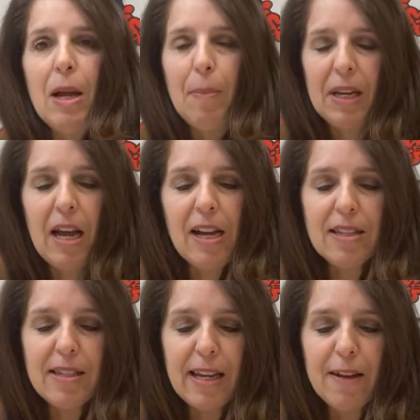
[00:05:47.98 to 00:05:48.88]

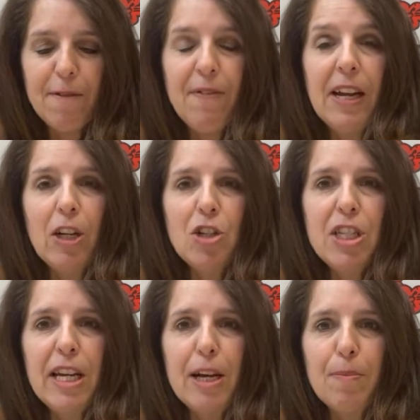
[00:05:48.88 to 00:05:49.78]
Because the
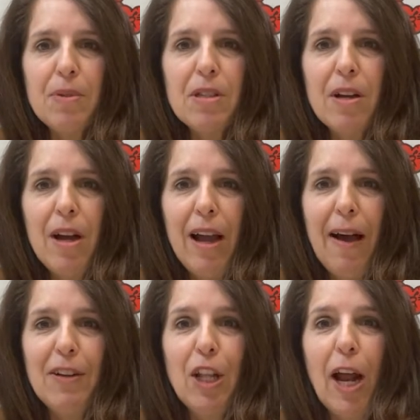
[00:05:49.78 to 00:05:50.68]
fingertips
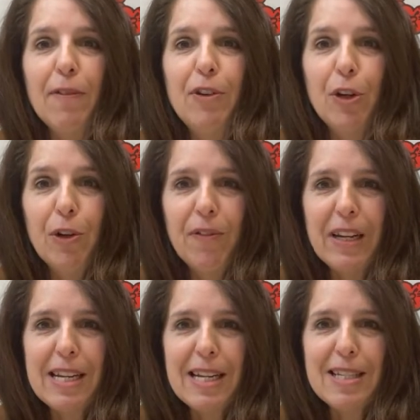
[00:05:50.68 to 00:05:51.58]
have a lot of nerve
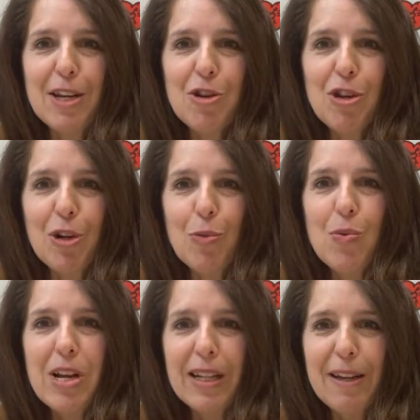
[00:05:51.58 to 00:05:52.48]
endings and you can
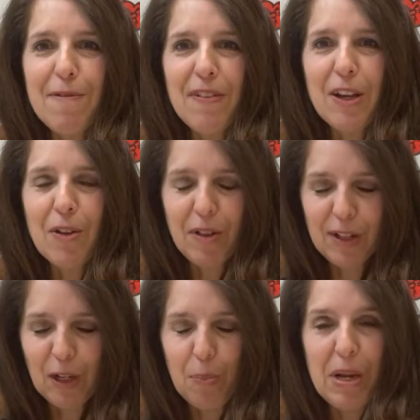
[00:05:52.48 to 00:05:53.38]
really feel the
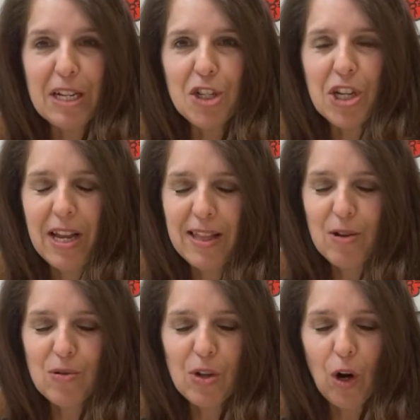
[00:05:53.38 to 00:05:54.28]
little pinch, and
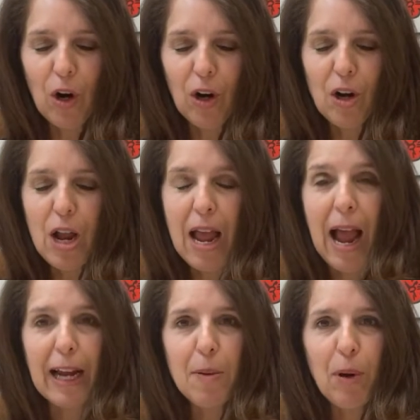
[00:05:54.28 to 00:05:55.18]
those are
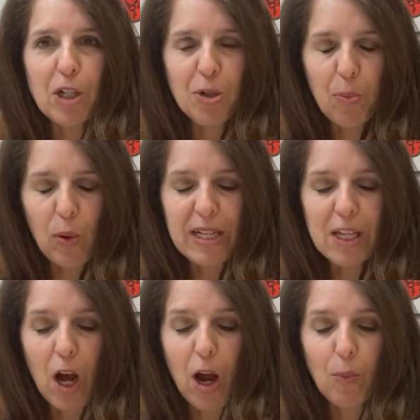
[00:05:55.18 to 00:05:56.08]
acupuncture points
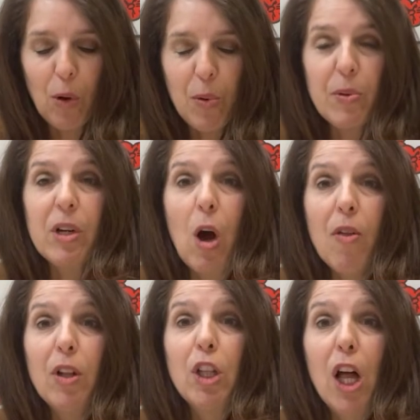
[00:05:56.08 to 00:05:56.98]
on what we would call
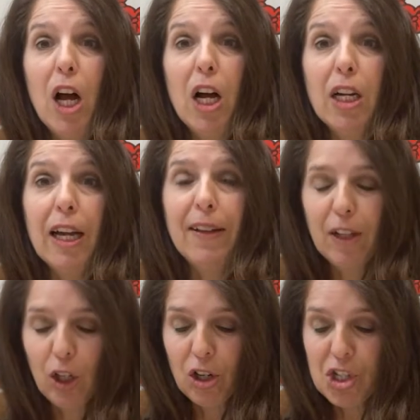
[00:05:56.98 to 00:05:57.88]
the lung and
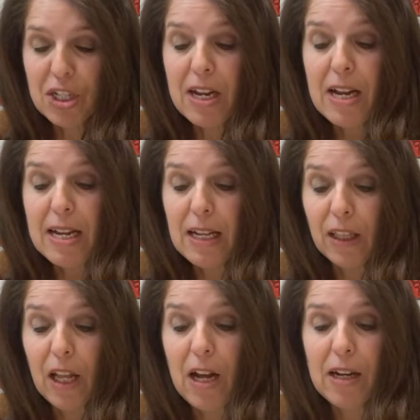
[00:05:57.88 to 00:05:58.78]

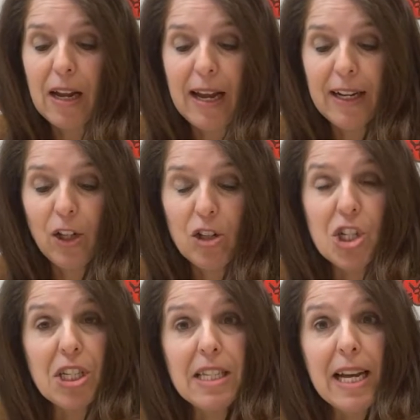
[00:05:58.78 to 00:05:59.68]
large
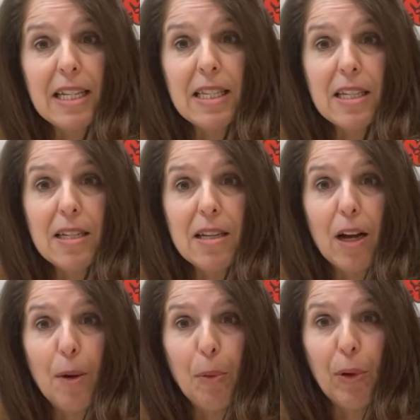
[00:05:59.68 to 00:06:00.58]
intestine
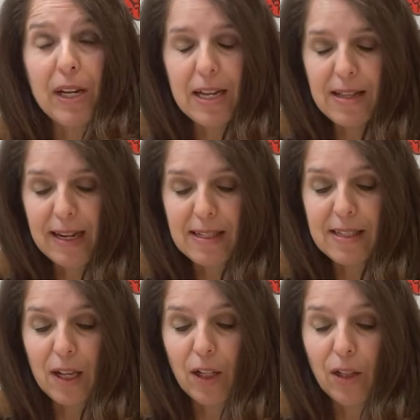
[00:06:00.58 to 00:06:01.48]
meridian.
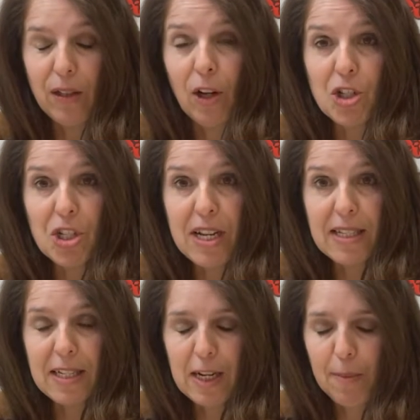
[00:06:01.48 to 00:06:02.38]
That's large
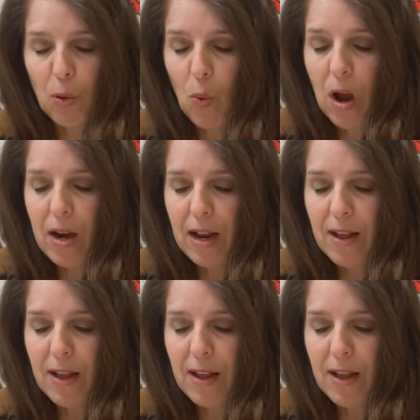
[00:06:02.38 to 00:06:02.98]
intestine number 1,